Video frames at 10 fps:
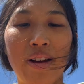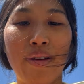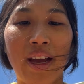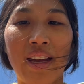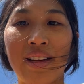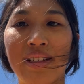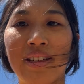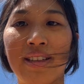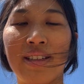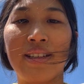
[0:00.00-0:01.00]
Okay,
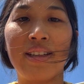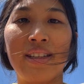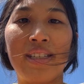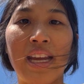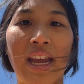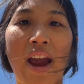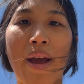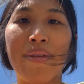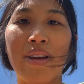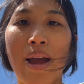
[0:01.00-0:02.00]
take care.
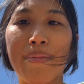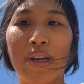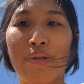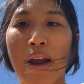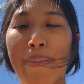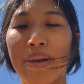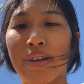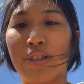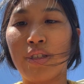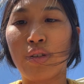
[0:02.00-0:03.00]
I'm gonna wrap in
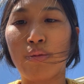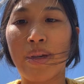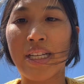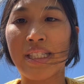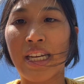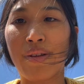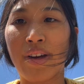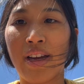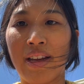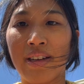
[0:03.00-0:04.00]
2 minutes
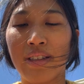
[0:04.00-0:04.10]
anyway.